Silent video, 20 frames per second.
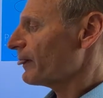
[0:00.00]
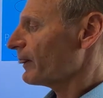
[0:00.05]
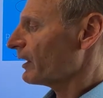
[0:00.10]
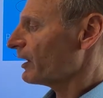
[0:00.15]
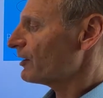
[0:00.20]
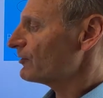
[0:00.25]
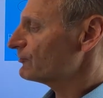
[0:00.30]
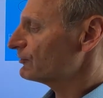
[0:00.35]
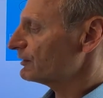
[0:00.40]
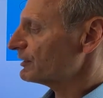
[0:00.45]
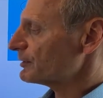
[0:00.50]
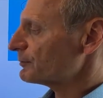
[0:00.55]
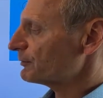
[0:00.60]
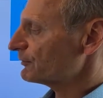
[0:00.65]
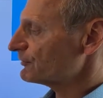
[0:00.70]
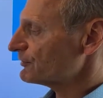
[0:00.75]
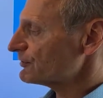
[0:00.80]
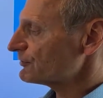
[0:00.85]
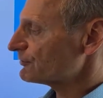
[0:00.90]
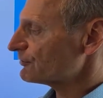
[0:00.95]
I've
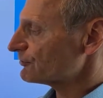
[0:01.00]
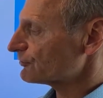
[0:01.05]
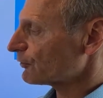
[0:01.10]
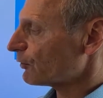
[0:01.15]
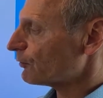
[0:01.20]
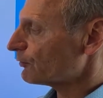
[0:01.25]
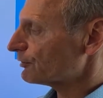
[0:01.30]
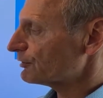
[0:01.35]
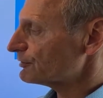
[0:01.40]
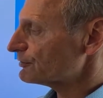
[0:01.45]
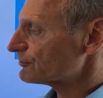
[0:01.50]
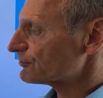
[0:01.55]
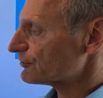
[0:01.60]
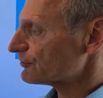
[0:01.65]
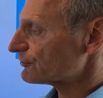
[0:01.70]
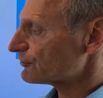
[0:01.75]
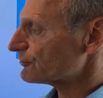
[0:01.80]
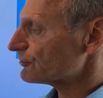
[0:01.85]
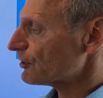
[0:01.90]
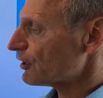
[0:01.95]
labeled this as orange.
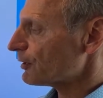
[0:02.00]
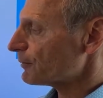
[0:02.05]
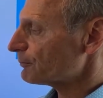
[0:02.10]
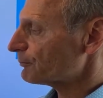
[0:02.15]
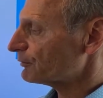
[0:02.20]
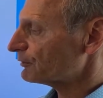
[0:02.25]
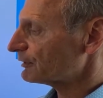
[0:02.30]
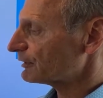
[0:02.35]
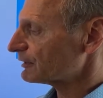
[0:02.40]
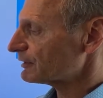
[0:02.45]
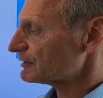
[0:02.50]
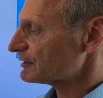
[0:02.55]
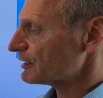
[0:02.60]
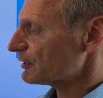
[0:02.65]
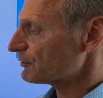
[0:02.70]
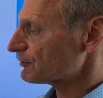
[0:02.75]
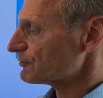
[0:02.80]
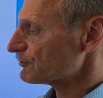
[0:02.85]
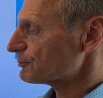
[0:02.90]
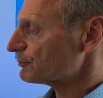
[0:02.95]
It's not pulling it
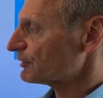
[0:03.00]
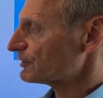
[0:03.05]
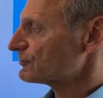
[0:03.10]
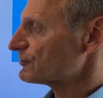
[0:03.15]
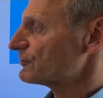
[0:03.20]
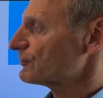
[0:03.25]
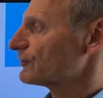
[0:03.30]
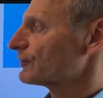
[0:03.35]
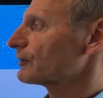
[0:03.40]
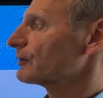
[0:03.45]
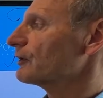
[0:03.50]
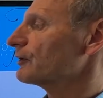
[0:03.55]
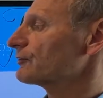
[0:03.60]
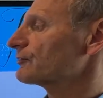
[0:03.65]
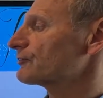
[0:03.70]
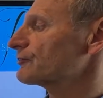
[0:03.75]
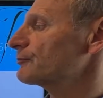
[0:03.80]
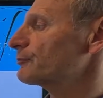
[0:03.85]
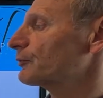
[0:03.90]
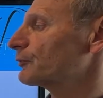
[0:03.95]
down as much as the
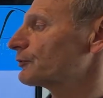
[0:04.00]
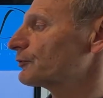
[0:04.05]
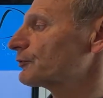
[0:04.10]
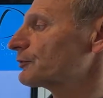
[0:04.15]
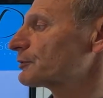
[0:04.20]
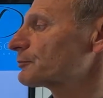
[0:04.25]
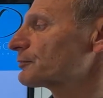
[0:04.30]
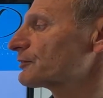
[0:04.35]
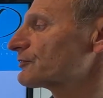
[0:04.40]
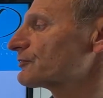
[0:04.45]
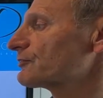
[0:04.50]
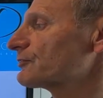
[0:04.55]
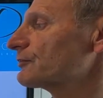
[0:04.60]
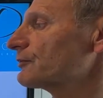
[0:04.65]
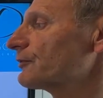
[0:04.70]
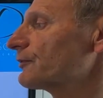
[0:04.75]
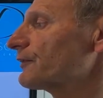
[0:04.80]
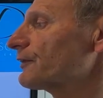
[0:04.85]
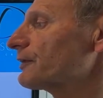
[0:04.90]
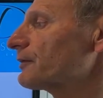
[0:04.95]
cost of borrowing, but
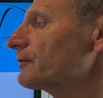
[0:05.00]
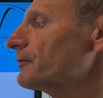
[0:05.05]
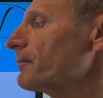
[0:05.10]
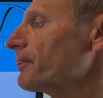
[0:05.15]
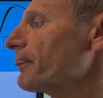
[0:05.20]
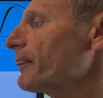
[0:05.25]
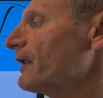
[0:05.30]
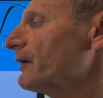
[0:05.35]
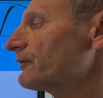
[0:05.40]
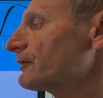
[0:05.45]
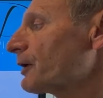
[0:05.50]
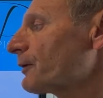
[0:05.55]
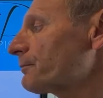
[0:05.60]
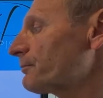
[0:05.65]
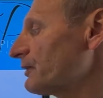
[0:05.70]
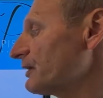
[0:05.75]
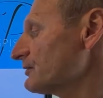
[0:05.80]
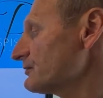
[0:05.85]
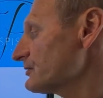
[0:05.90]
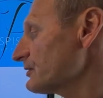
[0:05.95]
still there. Now,
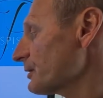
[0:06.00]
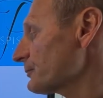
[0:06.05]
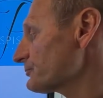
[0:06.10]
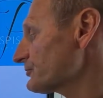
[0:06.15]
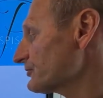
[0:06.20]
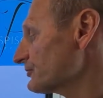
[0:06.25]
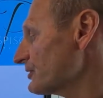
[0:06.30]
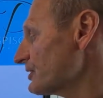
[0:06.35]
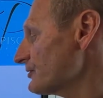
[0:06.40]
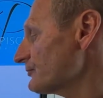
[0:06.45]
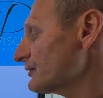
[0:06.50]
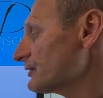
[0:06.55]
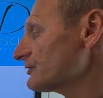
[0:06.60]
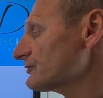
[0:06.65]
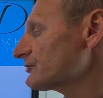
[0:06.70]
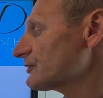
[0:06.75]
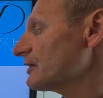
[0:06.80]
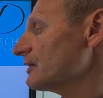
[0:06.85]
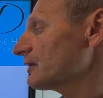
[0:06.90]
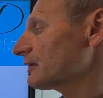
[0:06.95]
pent up
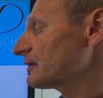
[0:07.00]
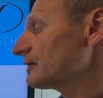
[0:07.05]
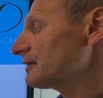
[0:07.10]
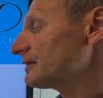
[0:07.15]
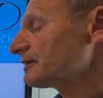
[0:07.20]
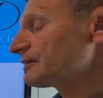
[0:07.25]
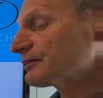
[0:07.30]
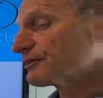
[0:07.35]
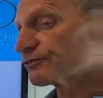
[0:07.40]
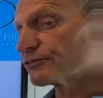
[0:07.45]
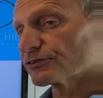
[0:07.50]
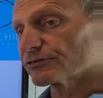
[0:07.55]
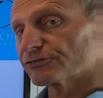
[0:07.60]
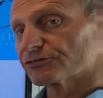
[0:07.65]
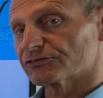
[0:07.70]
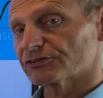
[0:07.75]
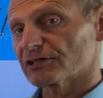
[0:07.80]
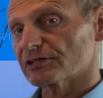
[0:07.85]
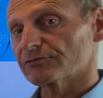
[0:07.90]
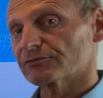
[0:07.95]
savings, Canadians have
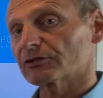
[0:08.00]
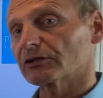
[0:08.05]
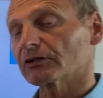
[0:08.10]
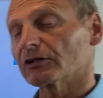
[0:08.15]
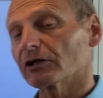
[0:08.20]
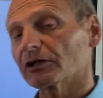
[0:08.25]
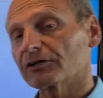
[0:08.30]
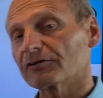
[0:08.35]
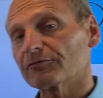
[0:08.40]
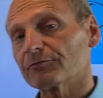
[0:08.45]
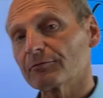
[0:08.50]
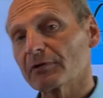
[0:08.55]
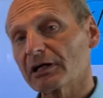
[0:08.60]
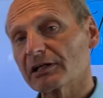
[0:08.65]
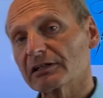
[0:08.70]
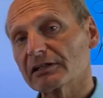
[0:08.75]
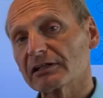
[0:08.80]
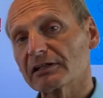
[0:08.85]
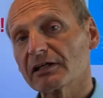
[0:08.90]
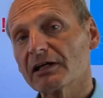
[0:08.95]
saved a lot of
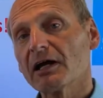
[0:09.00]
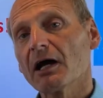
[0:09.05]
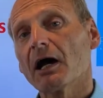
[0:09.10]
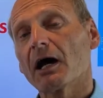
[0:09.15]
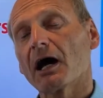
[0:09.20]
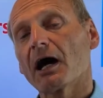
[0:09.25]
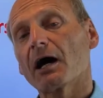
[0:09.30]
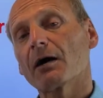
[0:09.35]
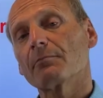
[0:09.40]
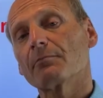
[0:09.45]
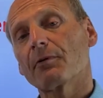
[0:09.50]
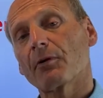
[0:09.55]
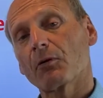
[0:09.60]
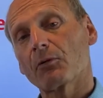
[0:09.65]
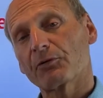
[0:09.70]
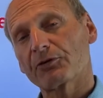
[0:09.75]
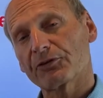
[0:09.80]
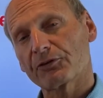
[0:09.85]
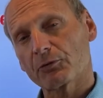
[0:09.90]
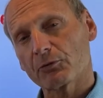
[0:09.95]
money, um, but
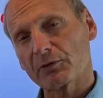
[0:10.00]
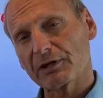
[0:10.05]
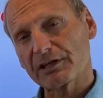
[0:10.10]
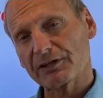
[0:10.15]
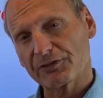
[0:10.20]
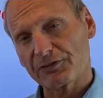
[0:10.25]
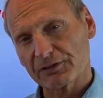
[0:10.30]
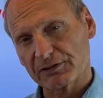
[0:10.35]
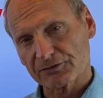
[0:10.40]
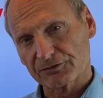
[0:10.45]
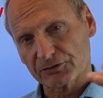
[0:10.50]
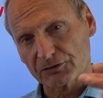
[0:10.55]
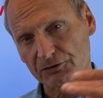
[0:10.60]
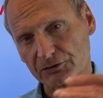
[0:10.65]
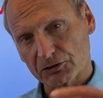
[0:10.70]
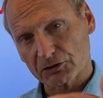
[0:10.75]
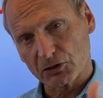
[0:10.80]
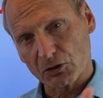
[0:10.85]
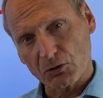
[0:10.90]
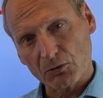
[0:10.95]
with the way things are
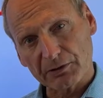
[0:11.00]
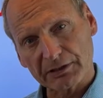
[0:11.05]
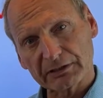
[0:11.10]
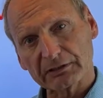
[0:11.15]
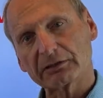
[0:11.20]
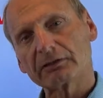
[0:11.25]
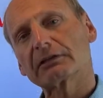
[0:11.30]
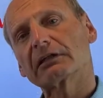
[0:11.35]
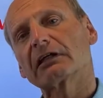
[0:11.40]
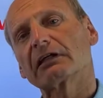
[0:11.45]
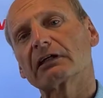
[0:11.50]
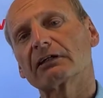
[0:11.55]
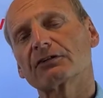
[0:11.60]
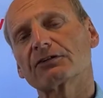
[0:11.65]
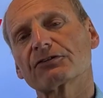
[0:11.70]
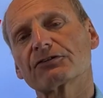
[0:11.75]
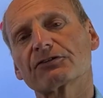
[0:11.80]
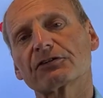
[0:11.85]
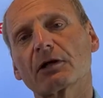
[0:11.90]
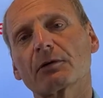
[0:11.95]
going, looking
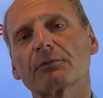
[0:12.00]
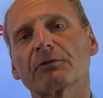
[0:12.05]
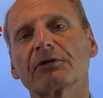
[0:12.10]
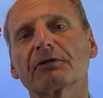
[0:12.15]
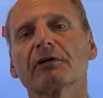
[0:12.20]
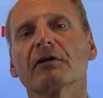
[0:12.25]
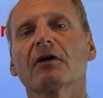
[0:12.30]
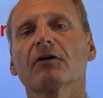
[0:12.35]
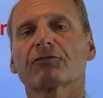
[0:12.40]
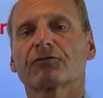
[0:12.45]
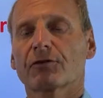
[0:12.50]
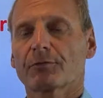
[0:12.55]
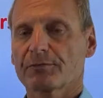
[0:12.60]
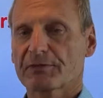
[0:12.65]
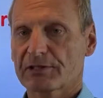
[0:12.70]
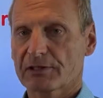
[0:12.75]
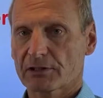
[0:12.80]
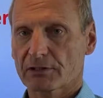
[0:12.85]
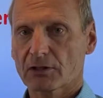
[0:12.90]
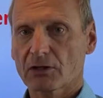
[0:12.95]
into summer, from
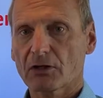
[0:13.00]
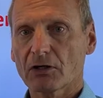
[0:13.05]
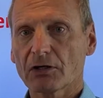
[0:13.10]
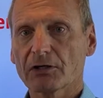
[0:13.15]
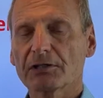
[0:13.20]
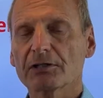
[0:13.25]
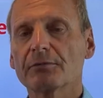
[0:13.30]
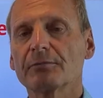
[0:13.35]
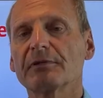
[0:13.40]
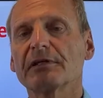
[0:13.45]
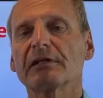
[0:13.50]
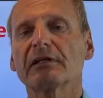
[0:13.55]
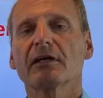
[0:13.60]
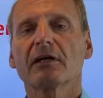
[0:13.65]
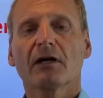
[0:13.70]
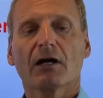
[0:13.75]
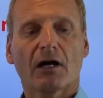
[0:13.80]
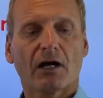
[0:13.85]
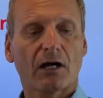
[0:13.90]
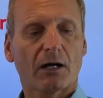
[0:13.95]
the economy,
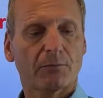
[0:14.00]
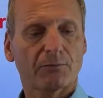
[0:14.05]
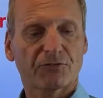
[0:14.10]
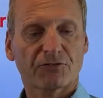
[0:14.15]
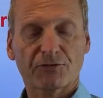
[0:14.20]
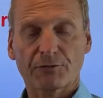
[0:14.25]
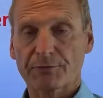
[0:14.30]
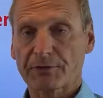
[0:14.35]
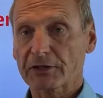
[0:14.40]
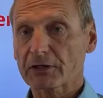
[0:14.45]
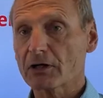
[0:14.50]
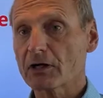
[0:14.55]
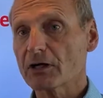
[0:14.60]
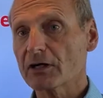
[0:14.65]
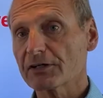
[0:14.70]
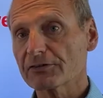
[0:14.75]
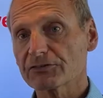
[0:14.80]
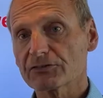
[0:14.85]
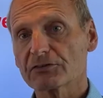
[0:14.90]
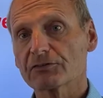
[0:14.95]
um, from the
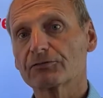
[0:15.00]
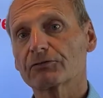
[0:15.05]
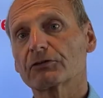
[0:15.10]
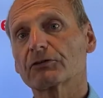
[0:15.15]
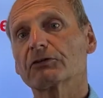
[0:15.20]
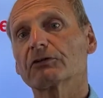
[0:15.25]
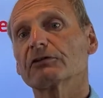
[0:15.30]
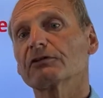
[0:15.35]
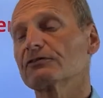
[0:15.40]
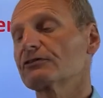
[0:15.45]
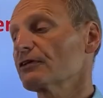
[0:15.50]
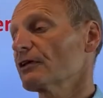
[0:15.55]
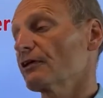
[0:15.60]
cost of goods,